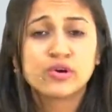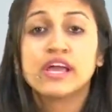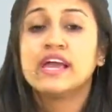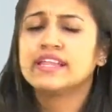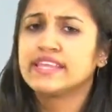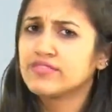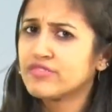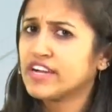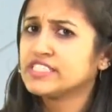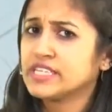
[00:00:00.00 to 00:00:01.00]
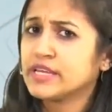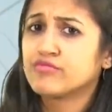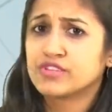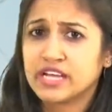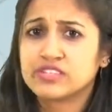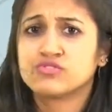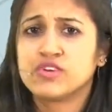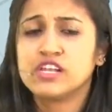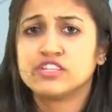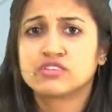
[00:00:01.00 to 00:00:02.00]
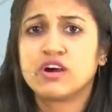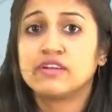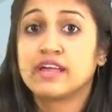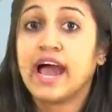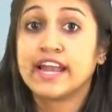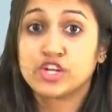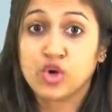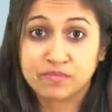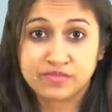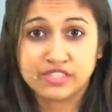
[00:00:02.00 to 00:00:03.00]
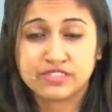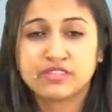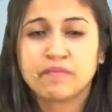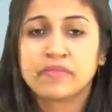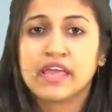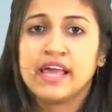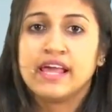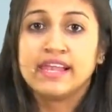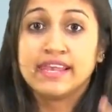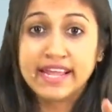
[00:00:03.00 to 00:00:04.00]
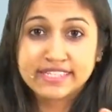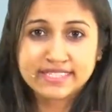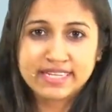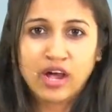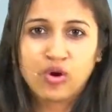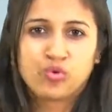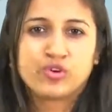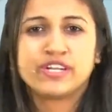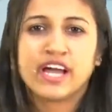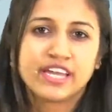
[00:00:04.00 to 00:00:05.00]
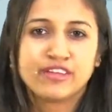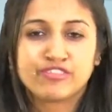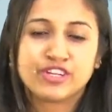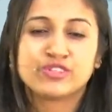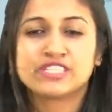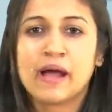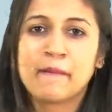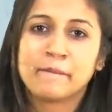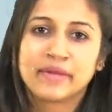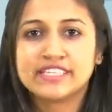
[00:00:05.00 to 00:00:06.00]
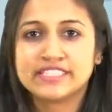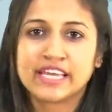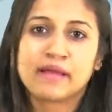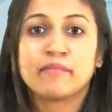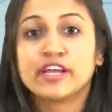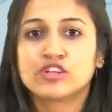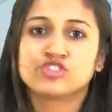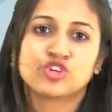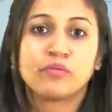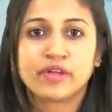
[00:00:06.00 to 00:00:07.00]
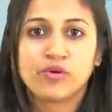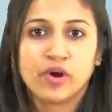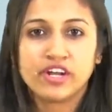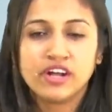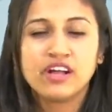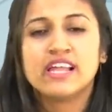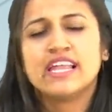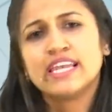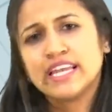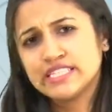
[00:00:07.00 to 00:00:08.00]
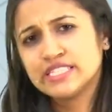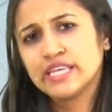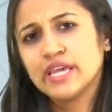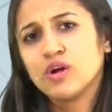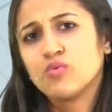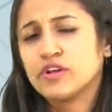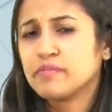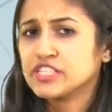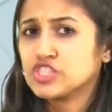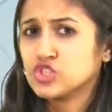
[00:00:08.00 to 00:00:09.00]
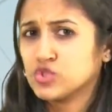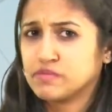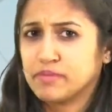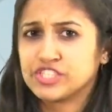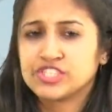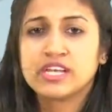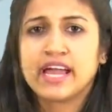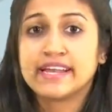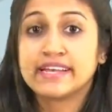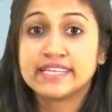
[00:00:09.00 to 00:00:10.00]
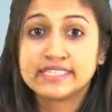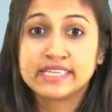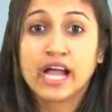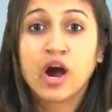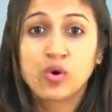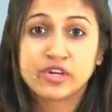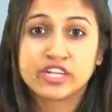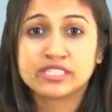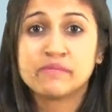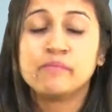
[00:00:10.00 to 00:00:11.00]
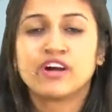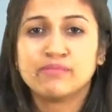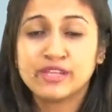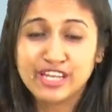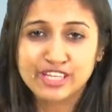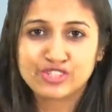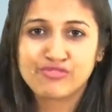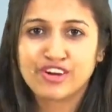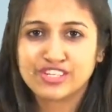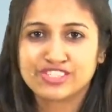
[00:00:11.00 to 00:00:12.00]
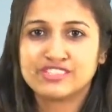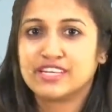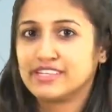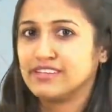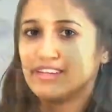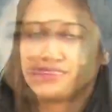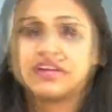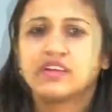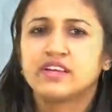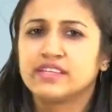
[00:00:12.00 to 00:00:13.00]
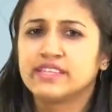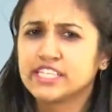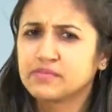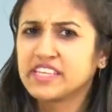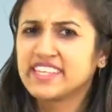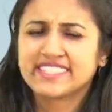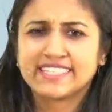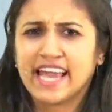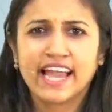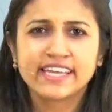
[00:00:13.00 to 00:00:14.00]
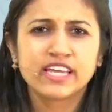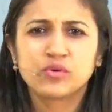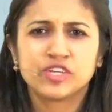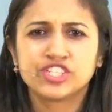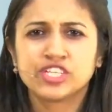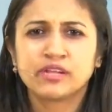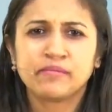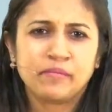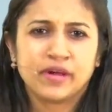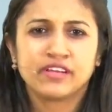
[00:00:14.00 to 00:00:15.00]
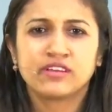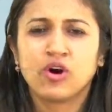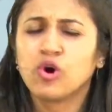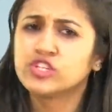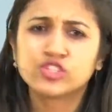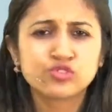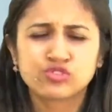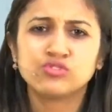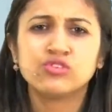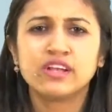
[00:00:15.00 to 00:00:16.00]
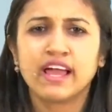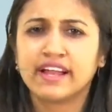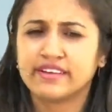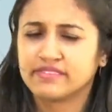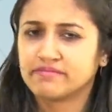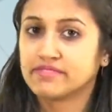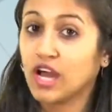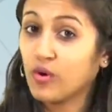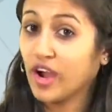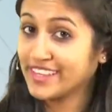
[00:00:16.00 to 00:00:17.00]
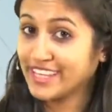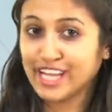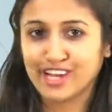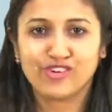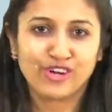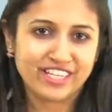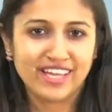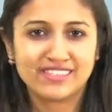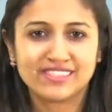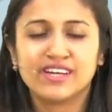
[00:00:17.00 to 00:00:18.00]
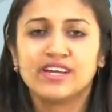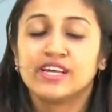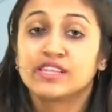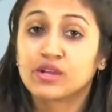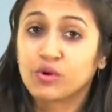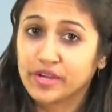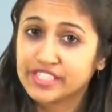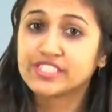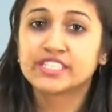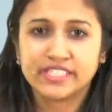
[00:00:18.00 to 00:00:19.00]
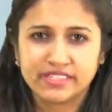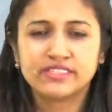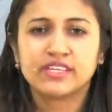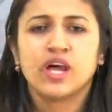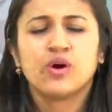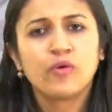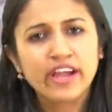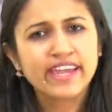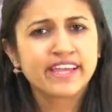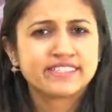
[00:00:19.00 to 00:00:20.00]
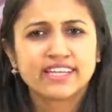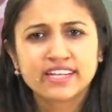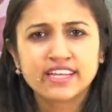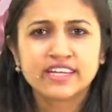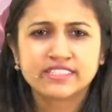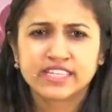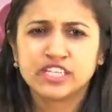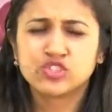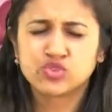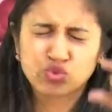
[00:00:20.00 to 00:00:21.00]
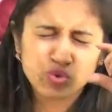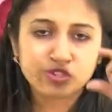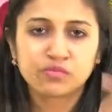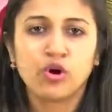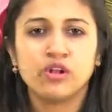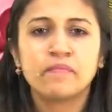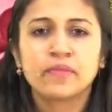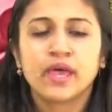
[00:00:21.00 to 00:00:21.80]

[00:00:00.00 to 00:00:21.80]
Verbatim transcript: out. They have a fancy name for that as well. It's called apoptosis. Let's now dive into this amazing microscopic wonder. Let's see what makes it so special, and let's see how it does the millions of functions that it does. There's been this nagging question in my mind all through school, and now I think I've got the answer. The question is, why exactly are cells so small?